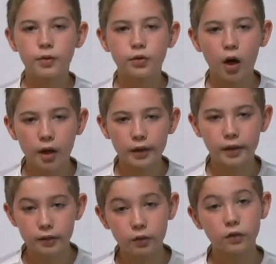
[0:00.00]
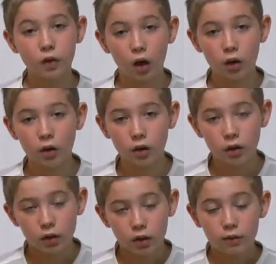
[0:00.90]
been trying to get this sock
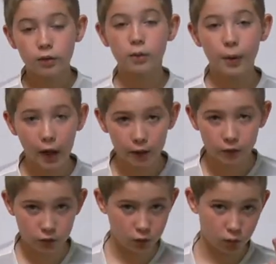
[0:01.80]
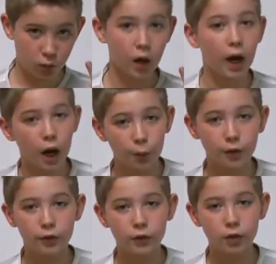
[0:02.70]
for the past two
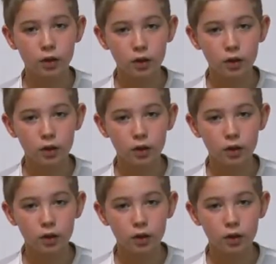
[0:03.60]
hours.